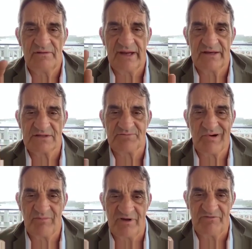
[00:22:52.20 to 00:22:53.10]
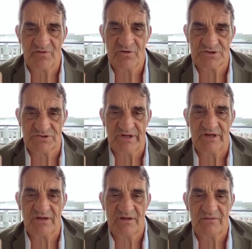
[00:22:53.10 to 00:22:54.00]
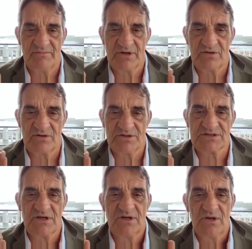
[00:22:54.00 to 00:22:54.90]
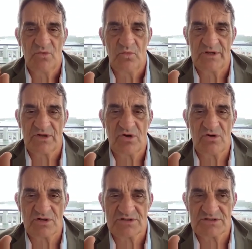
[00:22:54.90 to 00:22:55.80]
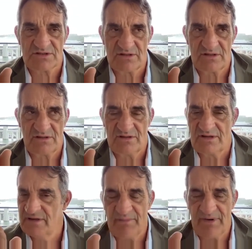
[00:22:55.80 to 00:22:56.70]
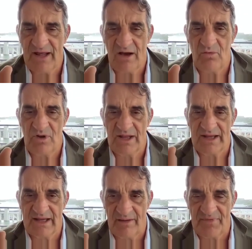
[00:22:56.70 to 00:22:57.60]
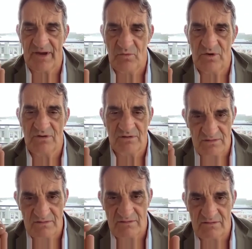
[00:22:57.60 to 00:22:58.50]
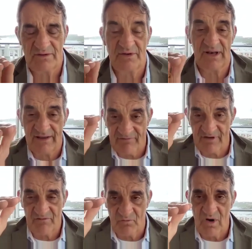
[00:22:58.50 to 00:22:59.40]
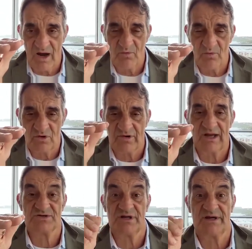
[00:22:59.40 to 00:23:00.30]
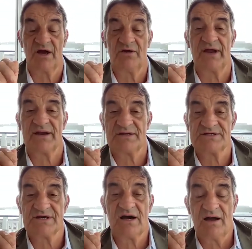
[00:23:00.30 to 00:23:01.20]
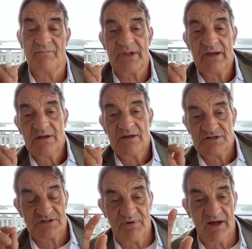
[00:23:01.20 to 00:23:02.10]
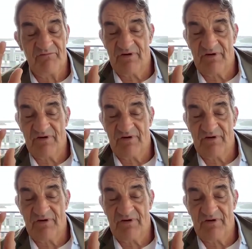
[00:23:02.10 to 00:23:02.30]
then it's probably a forgery, because with corks, no matter how well they're kept, the level of the wine will gradually go down in time, just by